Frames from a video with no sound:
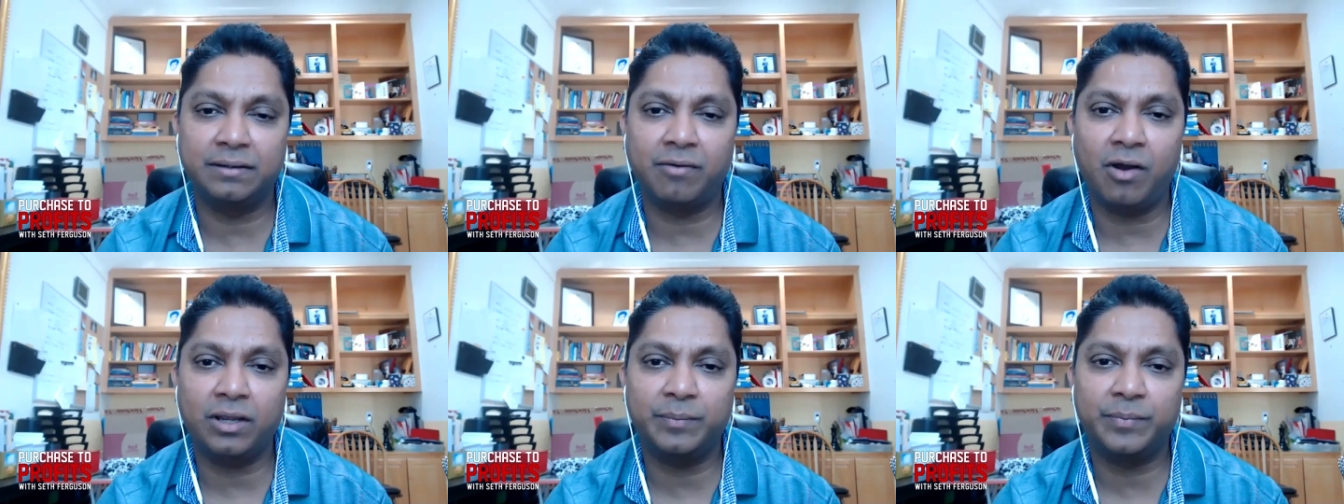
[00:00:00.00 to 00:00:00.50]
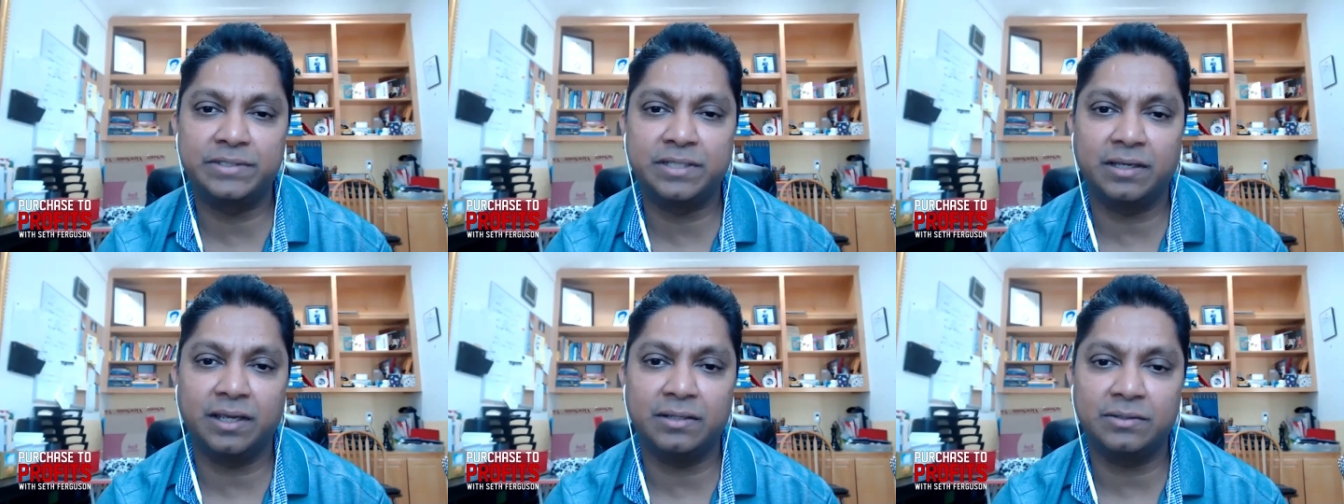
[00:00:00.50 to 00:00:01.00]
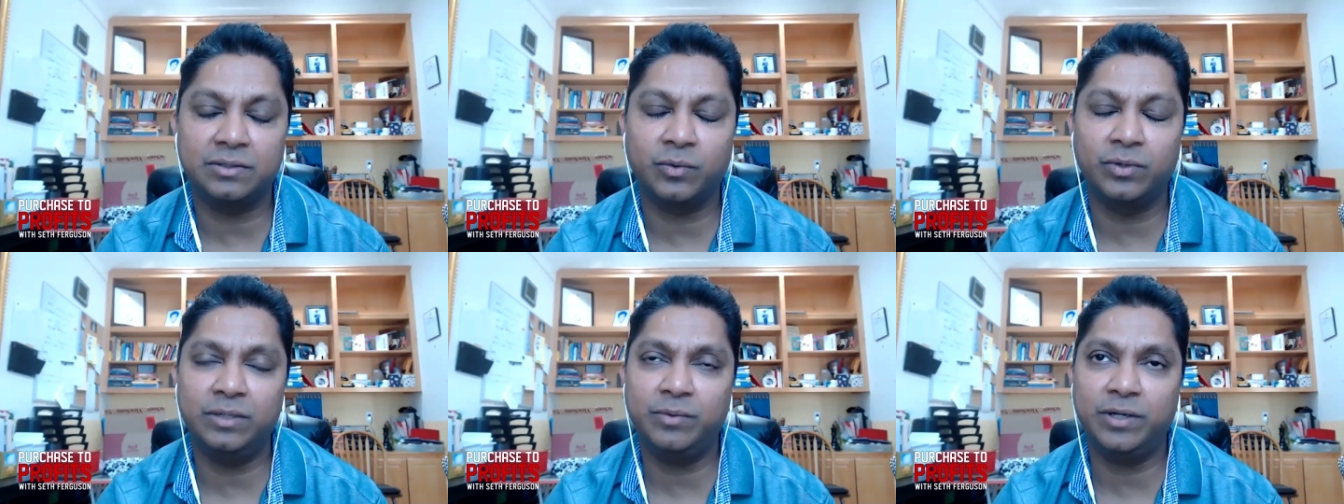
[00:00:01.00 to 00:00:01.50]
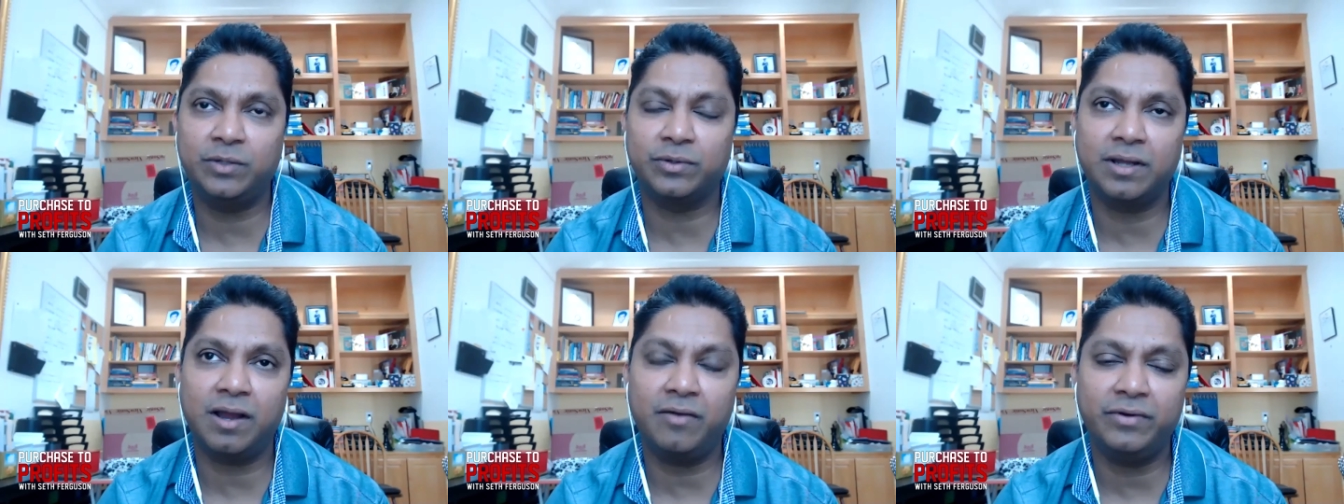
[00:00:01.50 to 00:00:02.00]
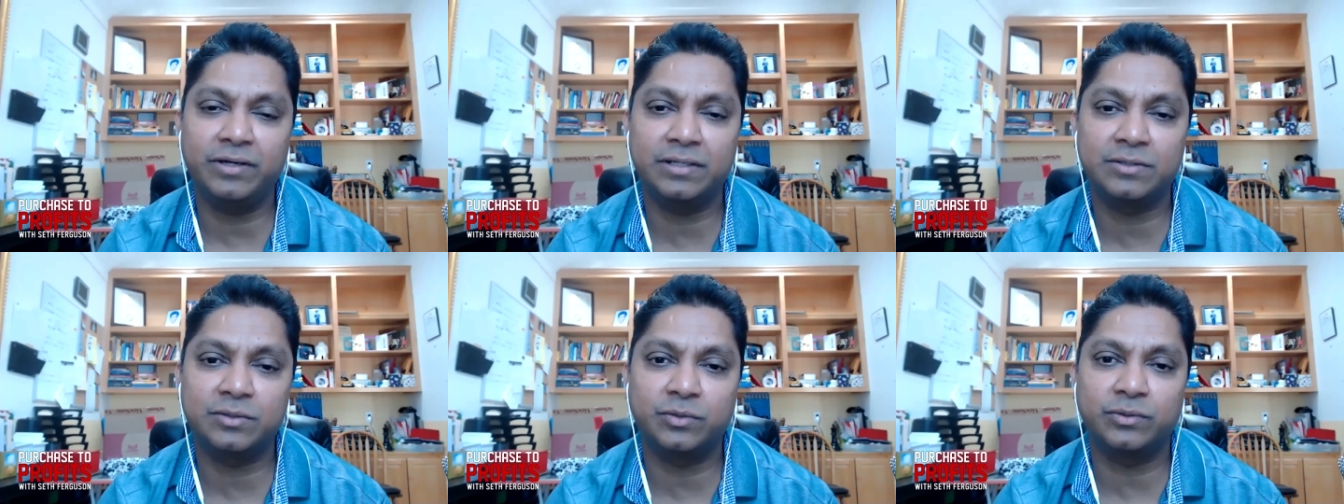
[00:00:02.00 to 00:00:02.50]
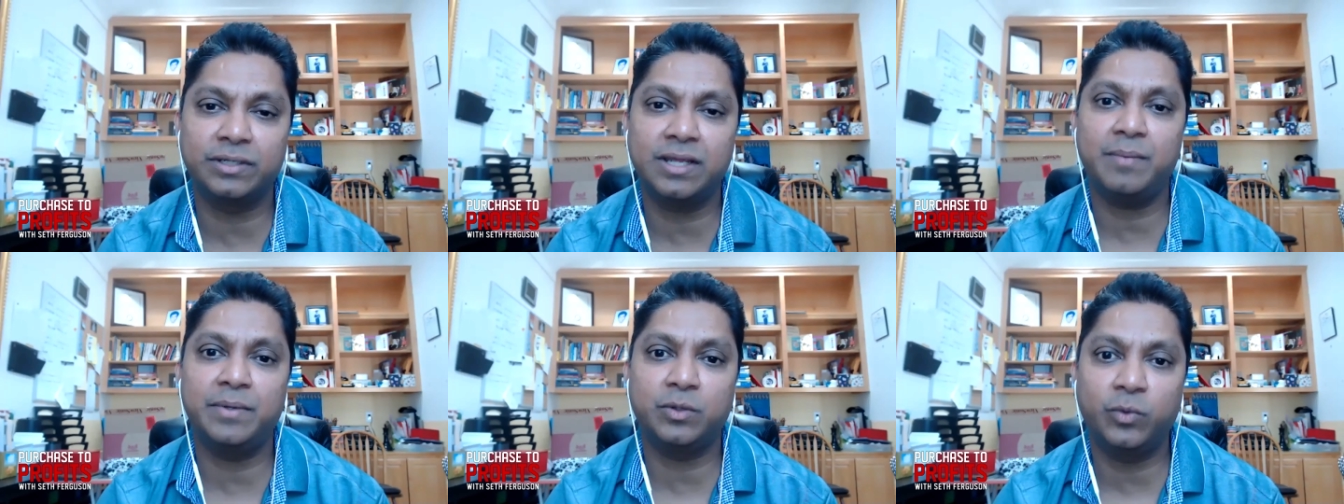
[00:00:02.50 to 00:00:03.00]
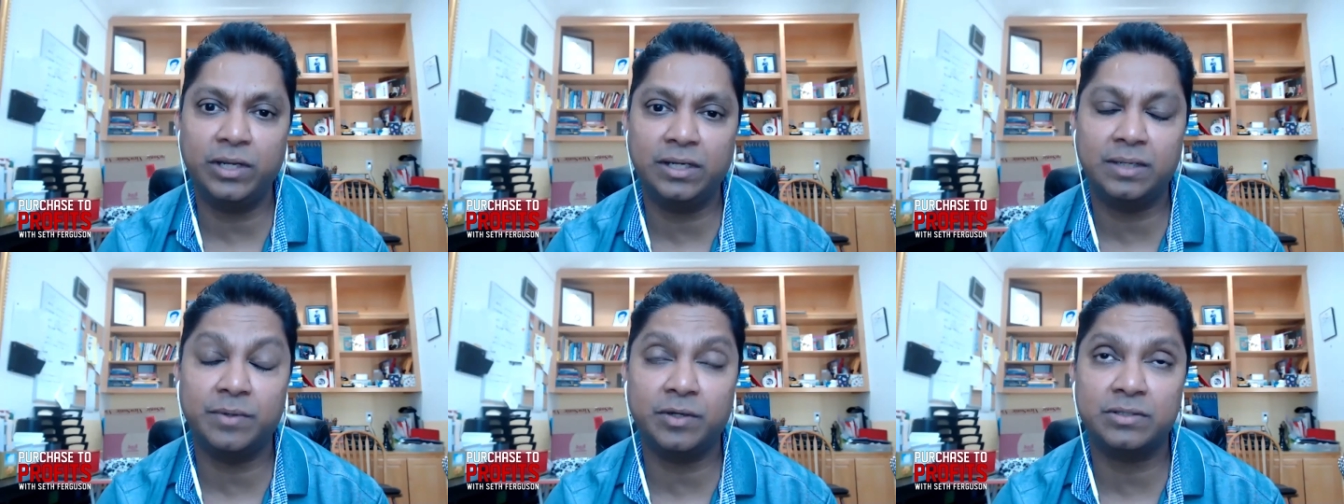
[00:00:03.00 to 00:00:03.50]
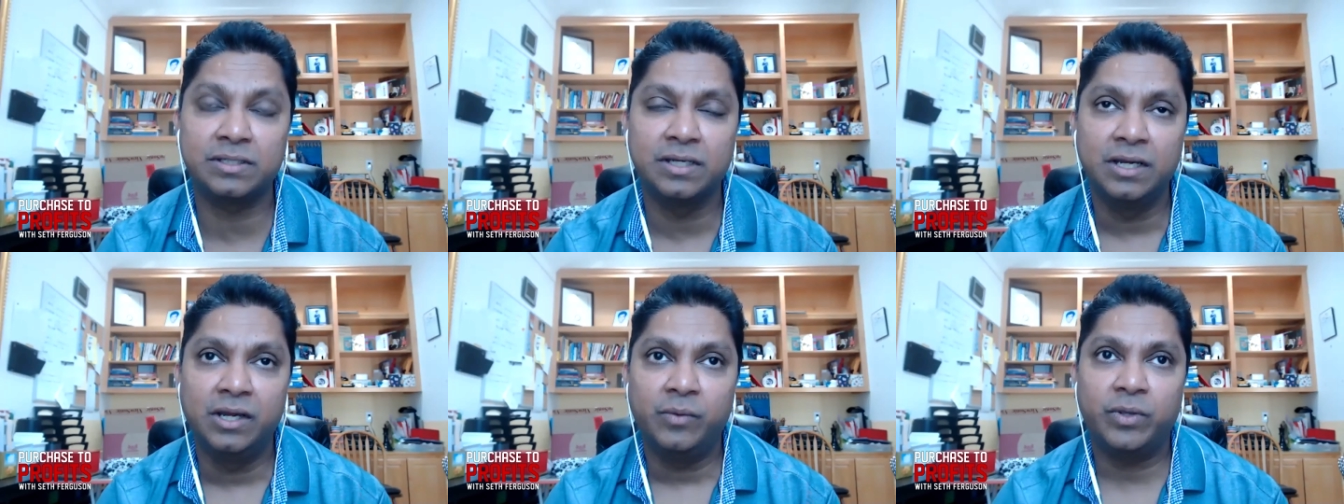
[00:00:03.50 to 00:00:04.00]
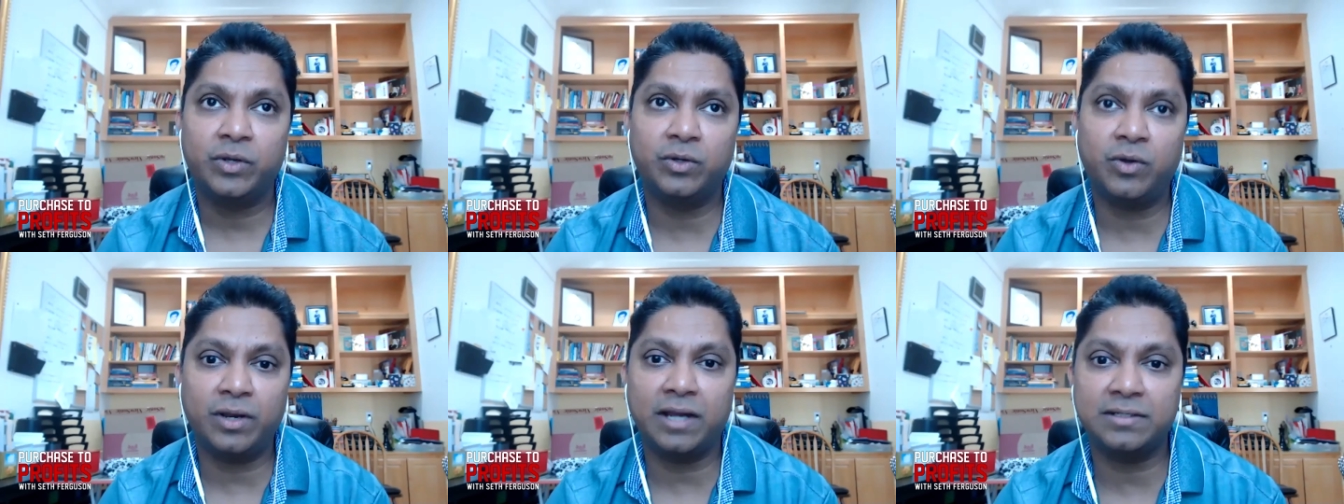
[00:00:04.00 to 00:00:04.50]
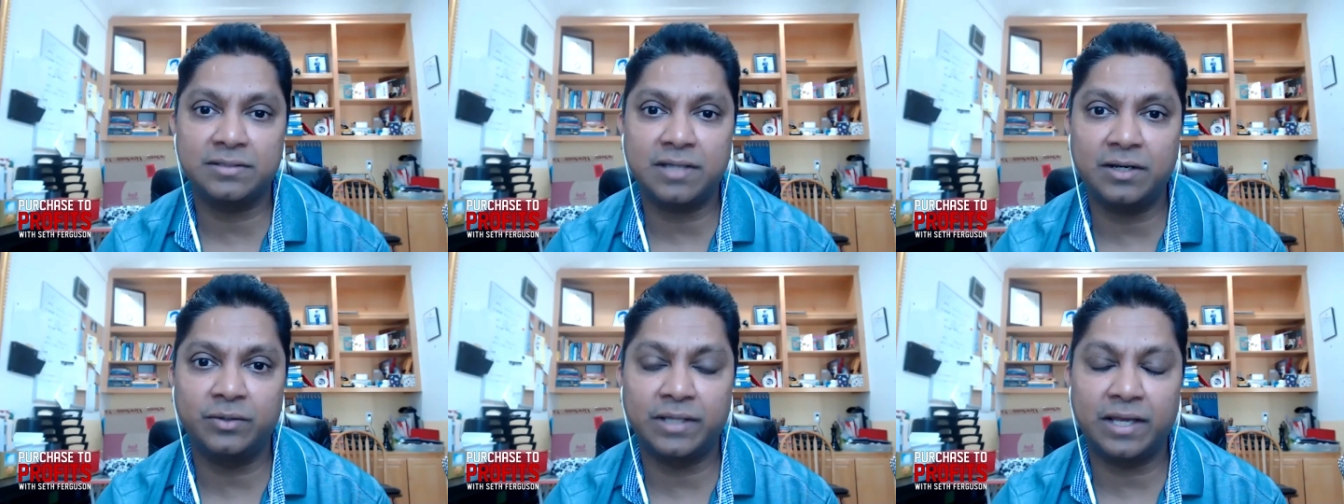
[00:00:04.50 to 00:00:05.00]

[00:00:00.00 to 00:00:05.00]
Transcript: occupancy again so the only way to recover is to rehab it quickly because we could not get started on the